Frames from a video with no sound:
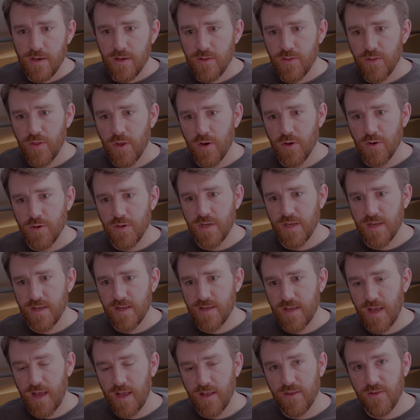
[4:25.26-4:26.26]
there's
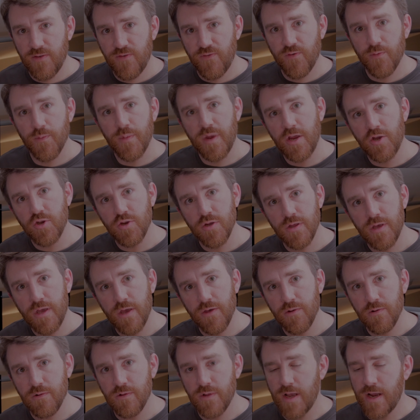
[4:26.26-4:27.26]
sends from each of the
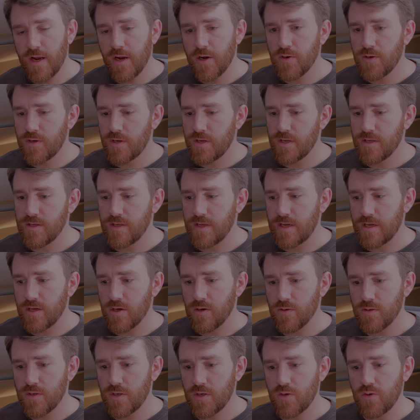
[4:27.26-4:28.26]
other layers that
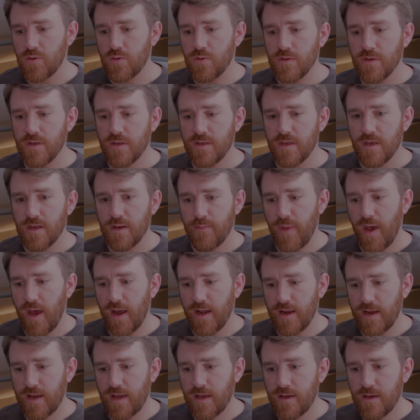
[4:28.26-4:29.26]
go to the
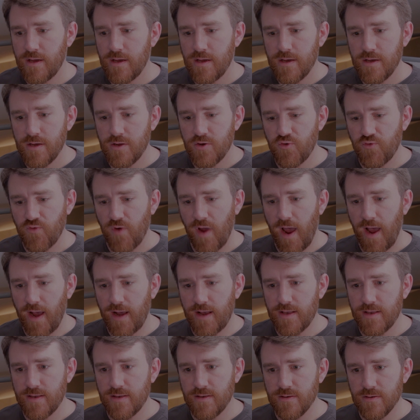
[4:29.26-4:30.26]
cinematic
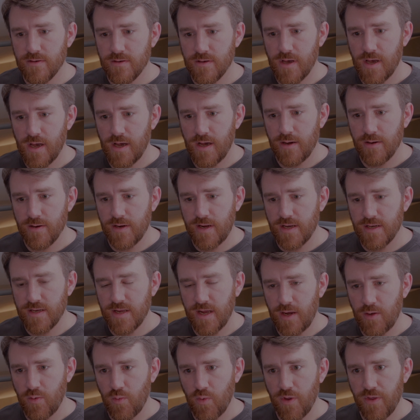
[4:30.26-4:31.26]
tracks
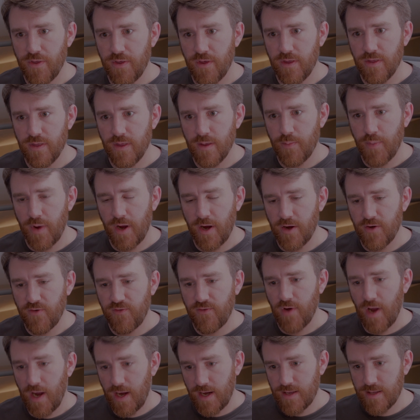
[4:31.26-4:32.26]
contained within the parent
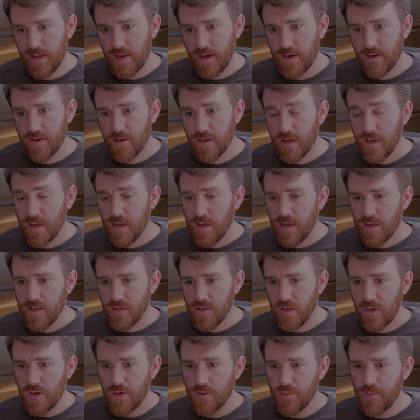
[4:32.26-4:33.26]
track there.
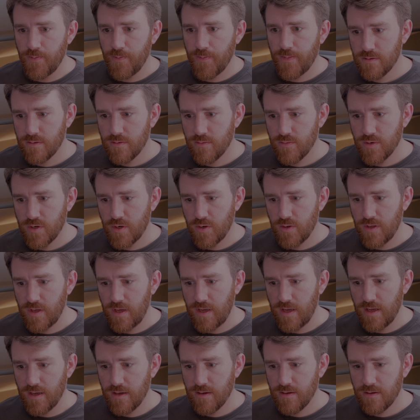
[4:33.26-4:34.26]
So do
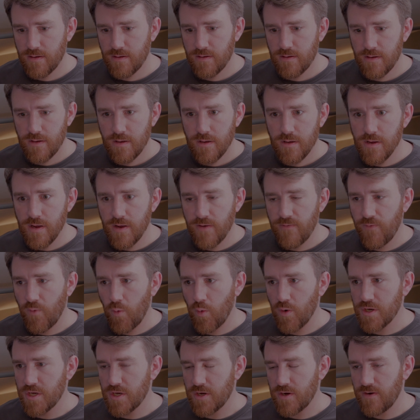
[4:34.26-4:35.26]
the
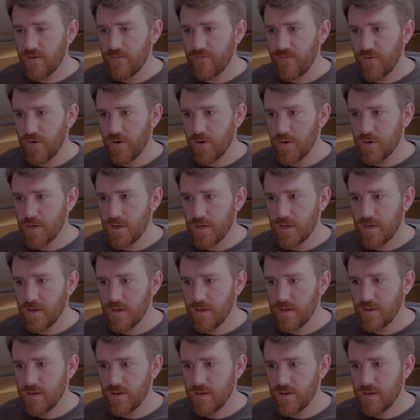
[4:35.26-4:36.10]
enforcer first.